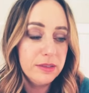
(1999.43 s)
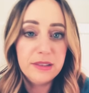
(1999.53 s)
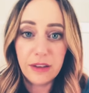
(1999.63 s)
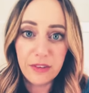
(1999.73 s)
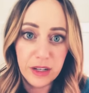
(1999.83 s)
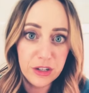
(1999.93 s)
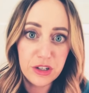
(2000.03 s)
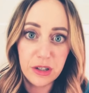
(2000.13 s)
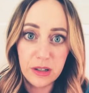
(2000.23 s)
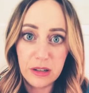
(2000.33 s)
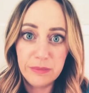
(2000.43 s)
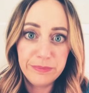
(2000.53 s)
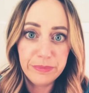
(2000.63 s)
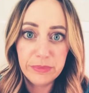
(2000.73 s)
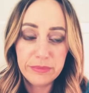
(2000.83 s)
definition,
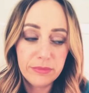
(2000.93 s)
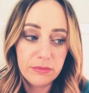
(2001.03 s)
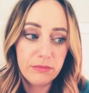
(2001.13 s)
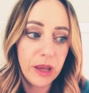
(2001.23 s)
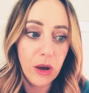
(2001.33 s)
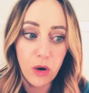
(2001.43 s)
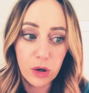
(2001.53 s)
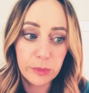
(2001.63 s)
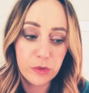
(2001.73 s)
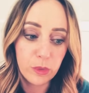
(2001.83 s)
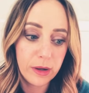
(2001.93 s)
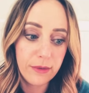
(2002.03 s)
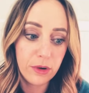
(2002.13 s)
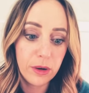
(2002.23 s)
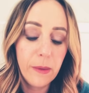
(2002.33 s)
my arms or
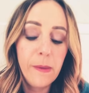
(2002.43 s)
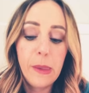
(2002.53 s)
whatever.